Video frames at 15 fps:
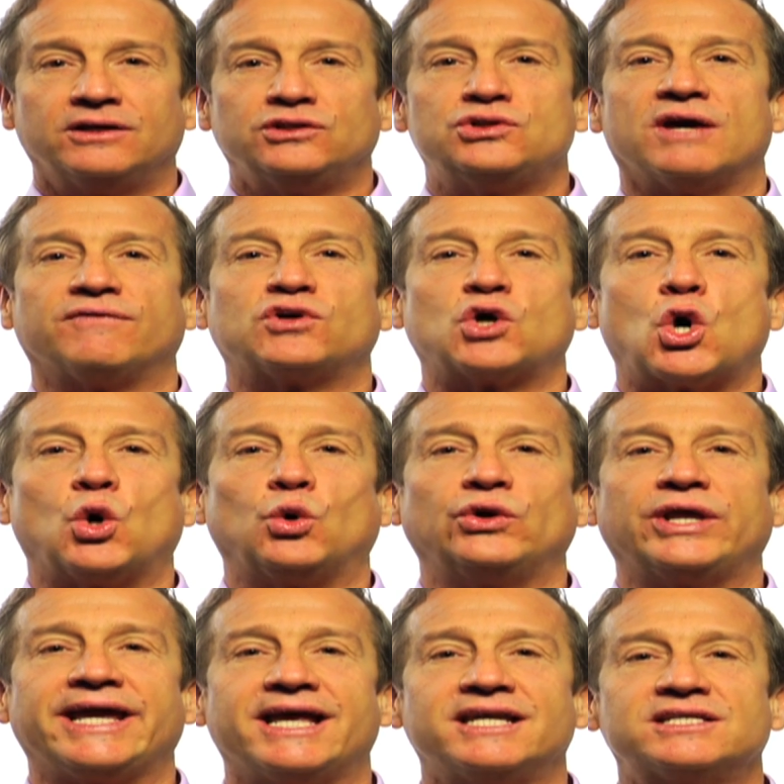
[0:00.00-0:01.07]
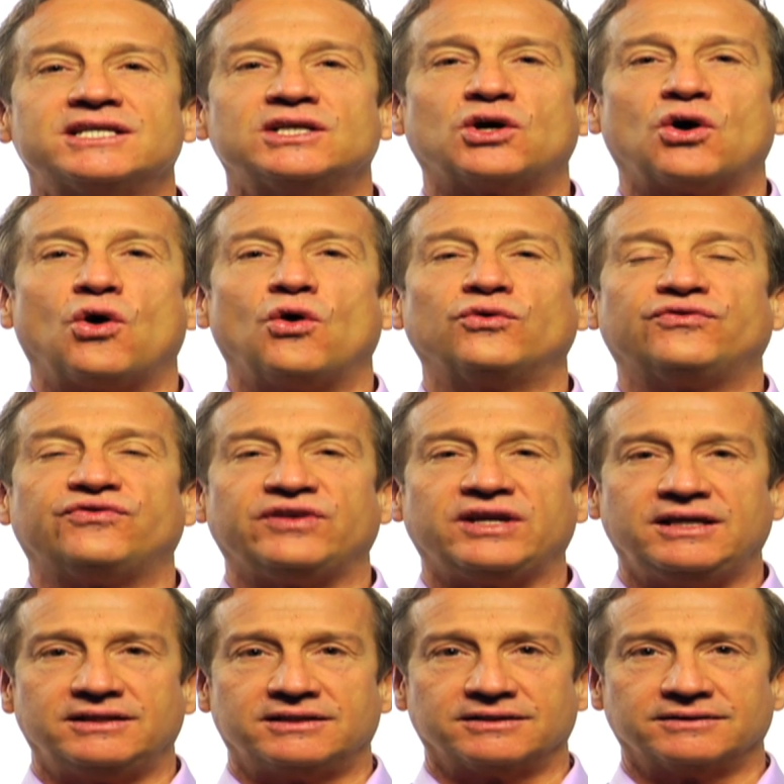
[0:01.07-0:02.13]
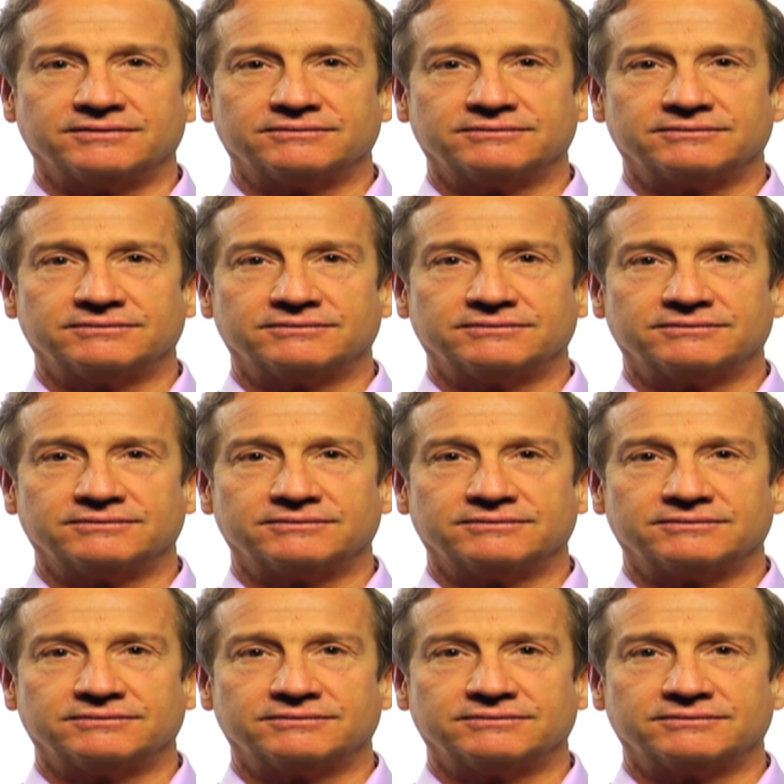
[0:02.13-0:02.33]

Do you have cold hands and cold feet?